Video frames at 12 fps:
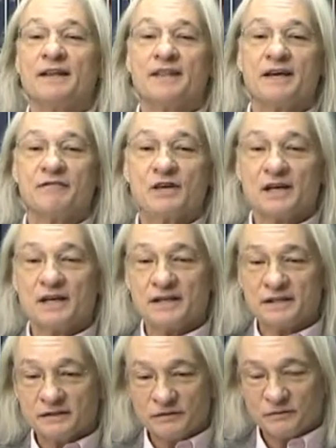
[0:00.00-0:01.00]
They've
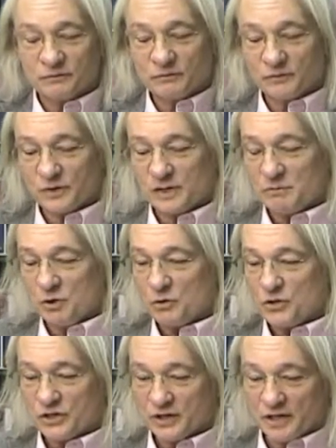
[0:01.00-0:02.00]
done
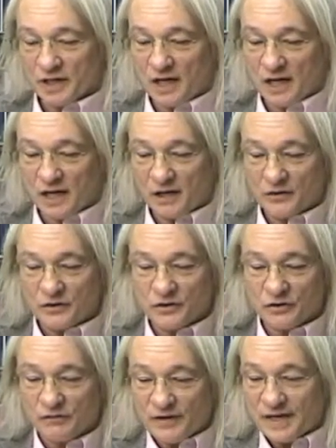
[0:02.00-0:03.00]
emotion
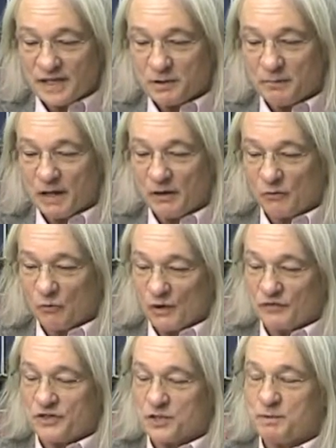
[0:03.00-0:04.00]
surveys about
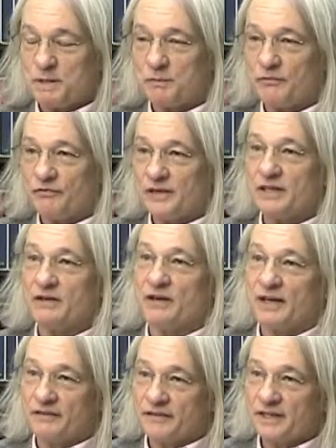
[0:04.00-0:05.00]
what these people feel,
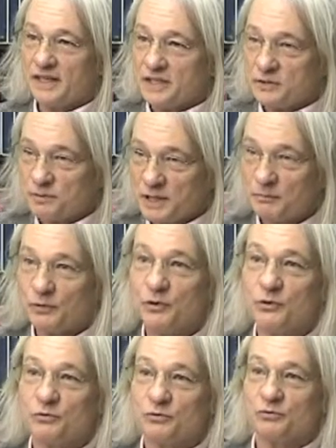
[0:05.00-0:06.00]
and these people
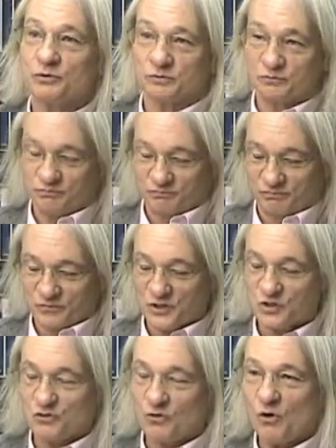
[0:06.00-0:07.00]
who
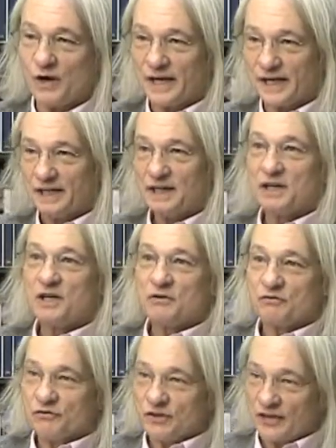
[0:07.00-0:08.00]
destroy
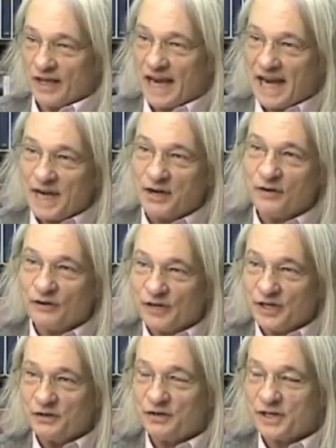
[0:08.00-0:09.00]
feel anger
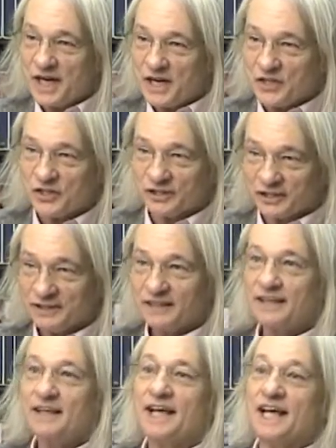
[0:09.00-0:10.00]
and irritation
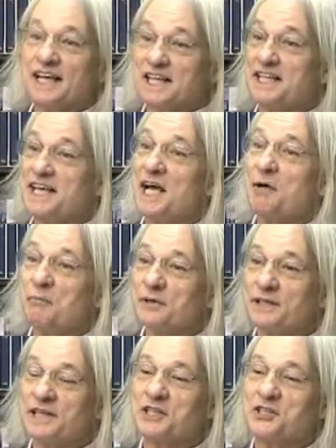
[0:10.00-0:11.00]
and
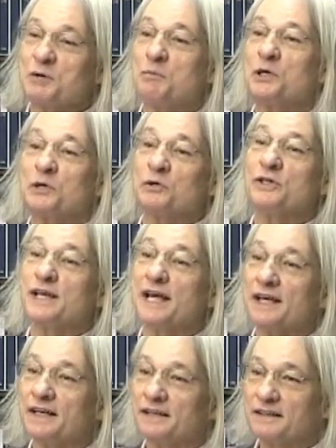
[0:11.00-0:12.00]
contempt at someone who would
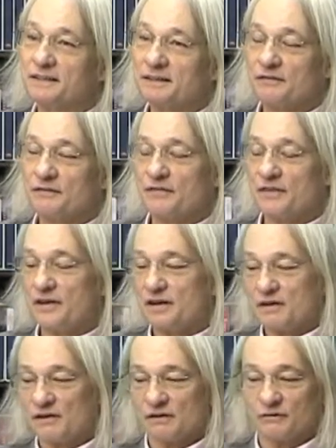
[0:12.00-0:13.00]
take
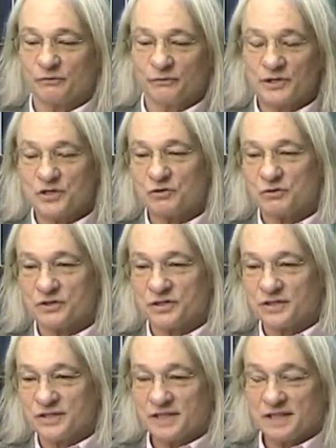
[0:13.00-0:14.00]
their
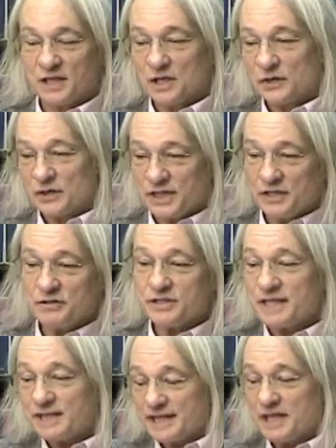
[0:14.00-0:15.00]
resources. The
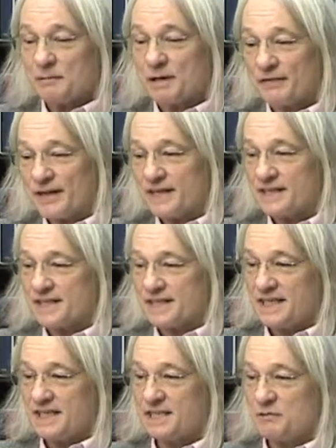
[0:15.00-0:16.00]
interesting thing about that is that
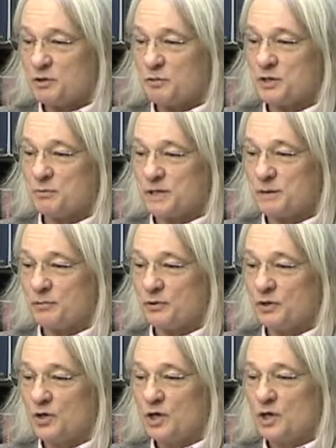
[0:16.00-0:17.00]
these seem to be the
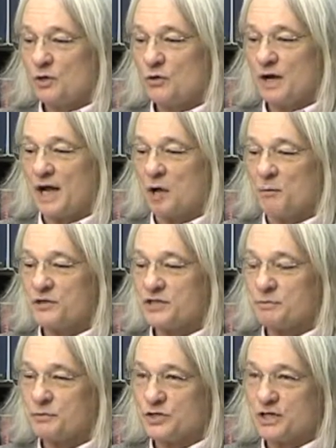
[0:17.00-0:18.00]
people who help, in
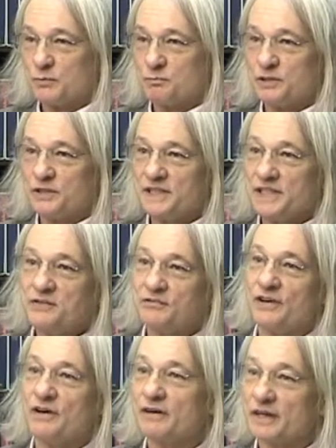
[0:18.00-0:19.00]
some sense, police
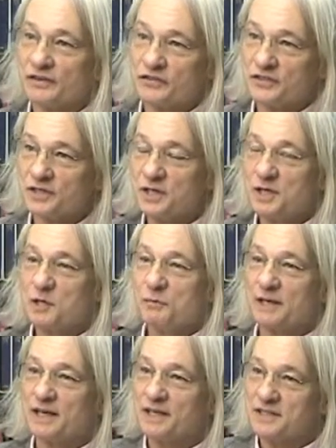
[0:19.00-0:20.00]
fairness,
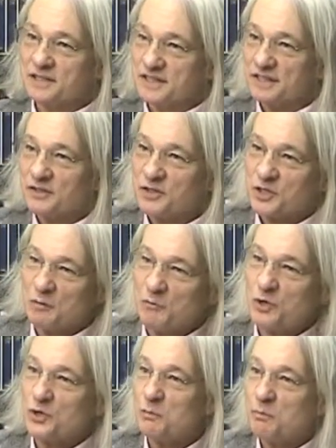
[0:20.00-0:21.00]
because
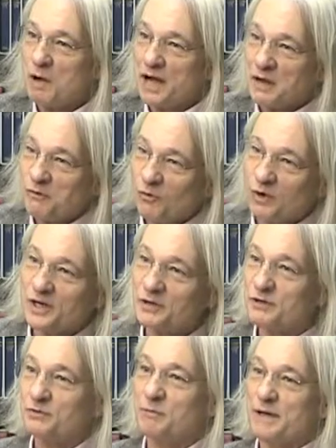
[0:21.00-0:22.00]
someone who might want
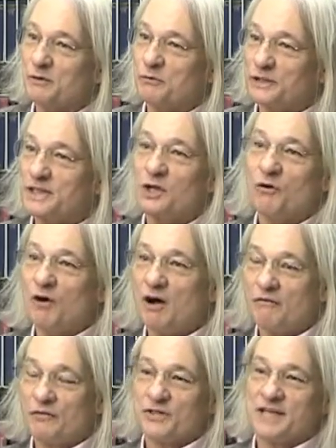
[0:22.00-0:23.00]
to make really low
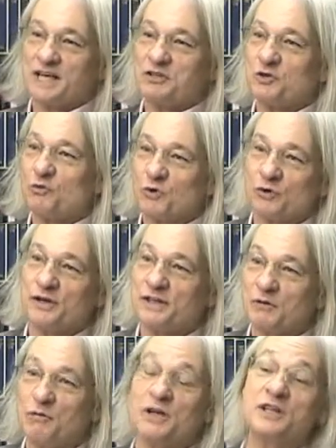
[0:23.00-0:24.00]
offers has to worry
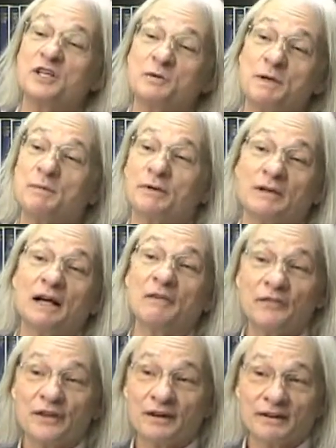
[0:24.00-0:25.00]
that one of these people are
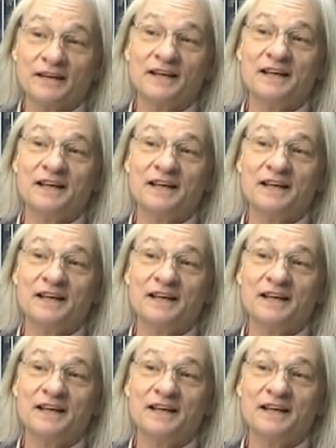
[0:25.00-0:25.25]
out there,